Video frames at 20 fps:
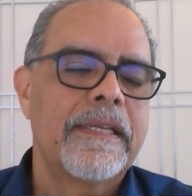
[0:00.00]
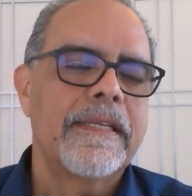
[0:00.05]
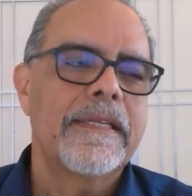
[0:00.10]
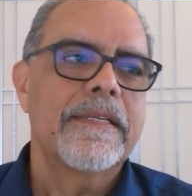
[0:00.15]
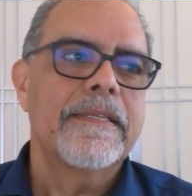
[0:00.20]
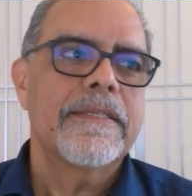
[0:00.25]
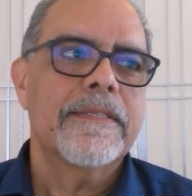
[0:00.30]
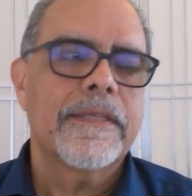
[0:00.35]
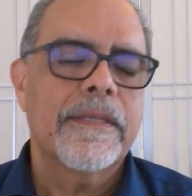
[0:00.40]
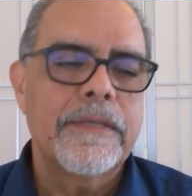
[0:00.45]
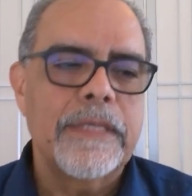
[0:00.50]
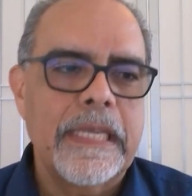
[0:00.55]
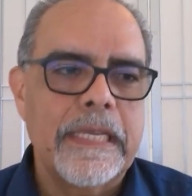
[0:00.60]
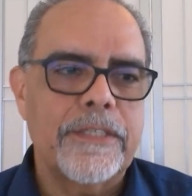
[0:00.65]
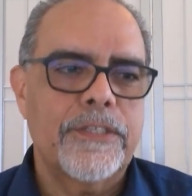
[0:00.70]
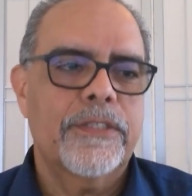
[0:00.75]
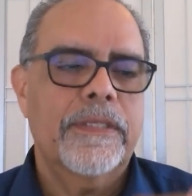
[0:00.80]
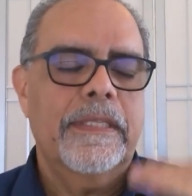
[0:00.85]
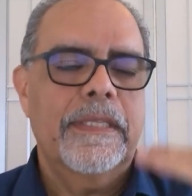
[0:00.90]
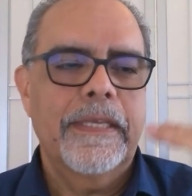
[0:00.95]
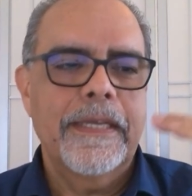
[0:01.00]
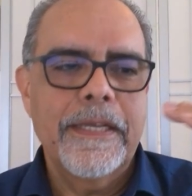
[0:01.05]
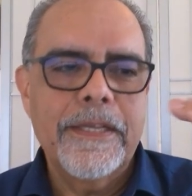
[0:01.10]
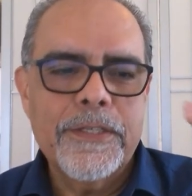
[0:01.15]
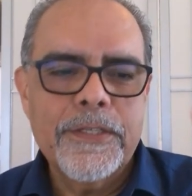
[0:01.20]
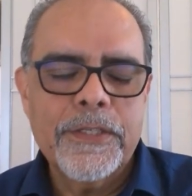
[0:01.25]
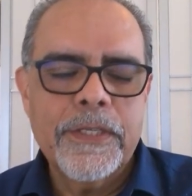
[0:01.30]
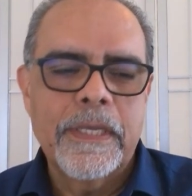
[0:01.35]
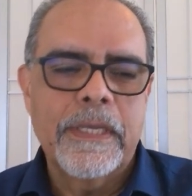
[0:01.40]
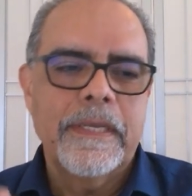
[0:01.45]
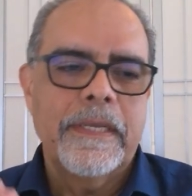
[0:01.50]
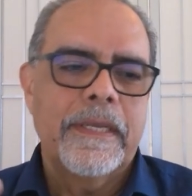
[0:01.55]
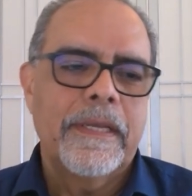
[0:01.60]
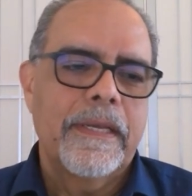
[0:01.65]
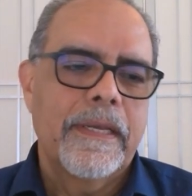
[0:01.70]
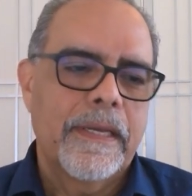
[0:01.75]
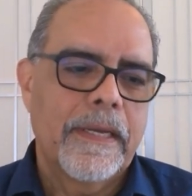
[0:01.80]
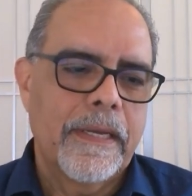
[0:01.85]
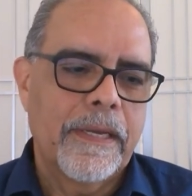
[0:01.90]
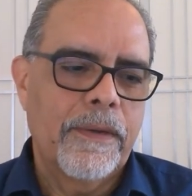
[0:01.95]
So yes, there's
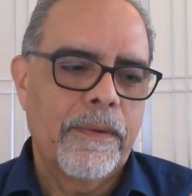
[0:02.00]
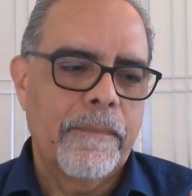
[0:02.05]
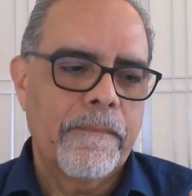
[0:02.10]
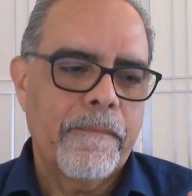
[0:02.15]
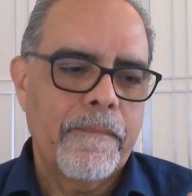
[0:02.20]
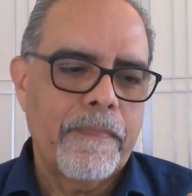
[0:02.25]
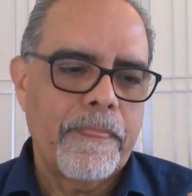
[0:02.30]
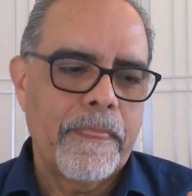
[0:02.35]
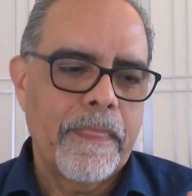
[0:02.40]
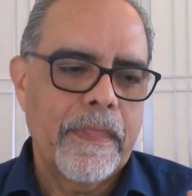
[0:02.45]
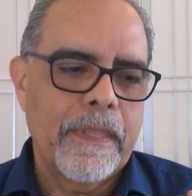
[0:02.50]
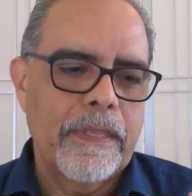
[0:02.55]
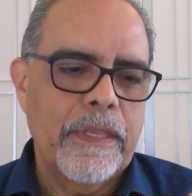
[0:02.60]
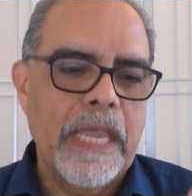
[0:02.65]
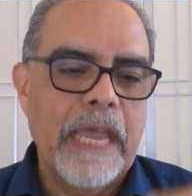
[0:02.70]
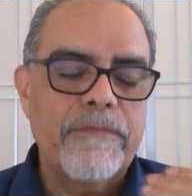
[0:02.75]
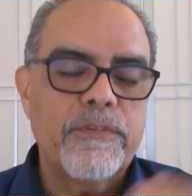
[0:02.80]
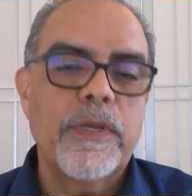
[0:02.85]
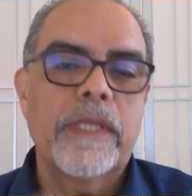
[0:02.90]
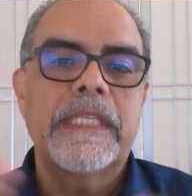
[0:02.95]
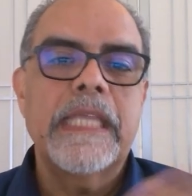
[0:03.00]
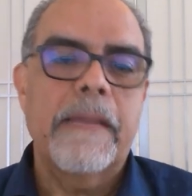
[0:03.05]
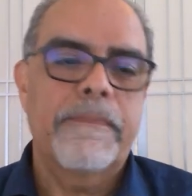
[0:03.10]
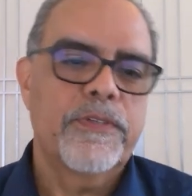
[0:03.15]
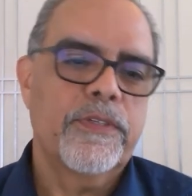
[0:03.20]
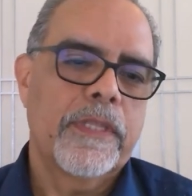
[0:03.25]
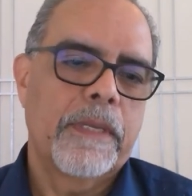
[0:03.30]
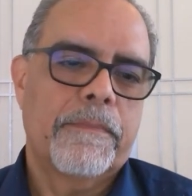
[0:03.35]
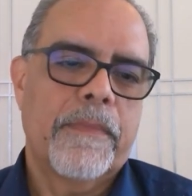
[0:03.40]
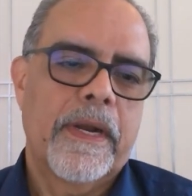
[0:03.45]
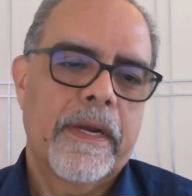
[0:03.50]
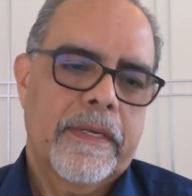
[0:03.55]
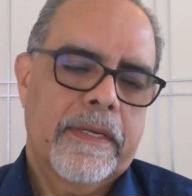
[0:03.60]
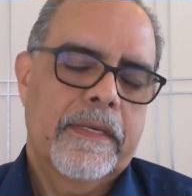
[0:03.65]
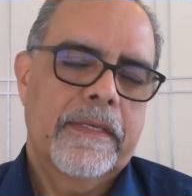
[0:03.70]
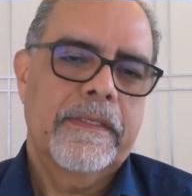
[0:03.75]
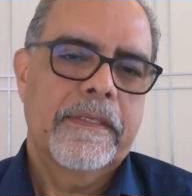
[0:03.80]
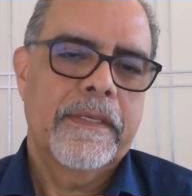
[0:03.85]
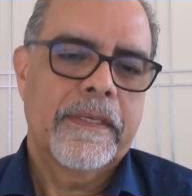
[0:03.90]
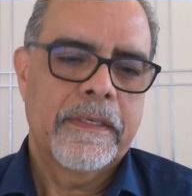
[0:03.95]
uh, you have to adapt to the market.
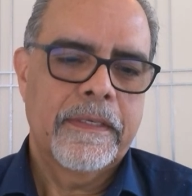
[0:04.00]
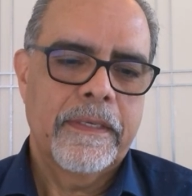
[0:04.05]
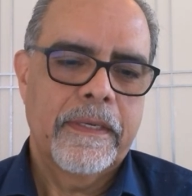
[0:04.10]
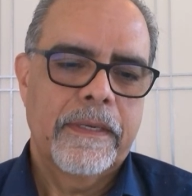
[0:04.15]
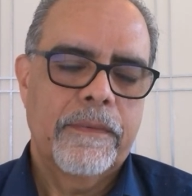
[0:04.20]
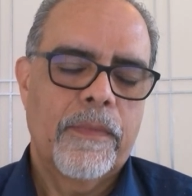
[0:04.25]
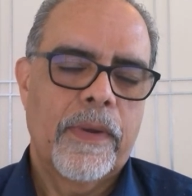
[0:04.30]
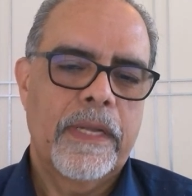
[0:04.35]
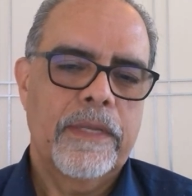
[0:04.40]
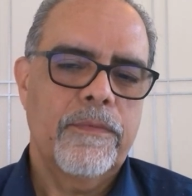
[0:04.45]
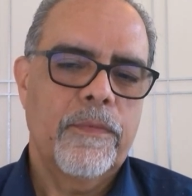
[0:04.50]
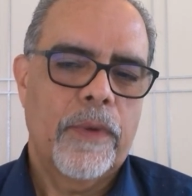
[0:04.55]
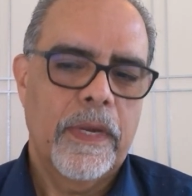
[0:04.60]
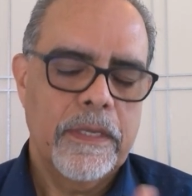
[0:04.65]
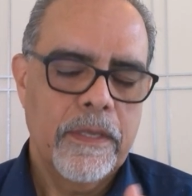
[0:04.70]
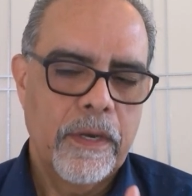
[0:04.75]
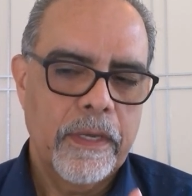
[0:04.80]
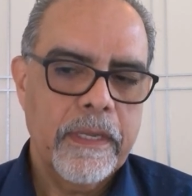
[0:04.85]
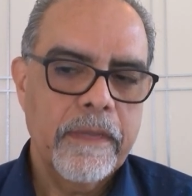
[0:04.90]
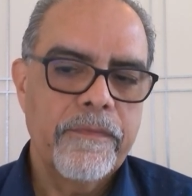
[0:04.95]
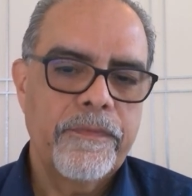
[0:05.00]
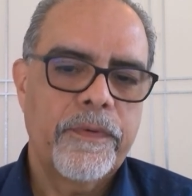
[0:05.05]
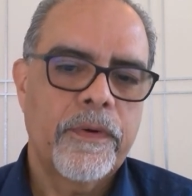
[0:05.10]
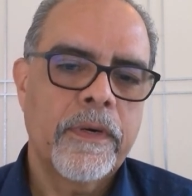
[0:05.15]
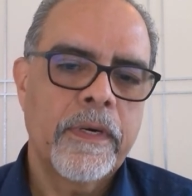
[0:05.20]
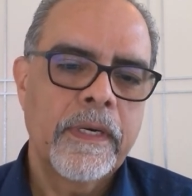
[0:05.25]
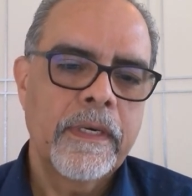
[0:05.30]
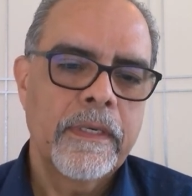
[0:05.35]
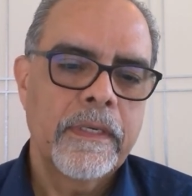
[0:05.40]
You know what you're looking for.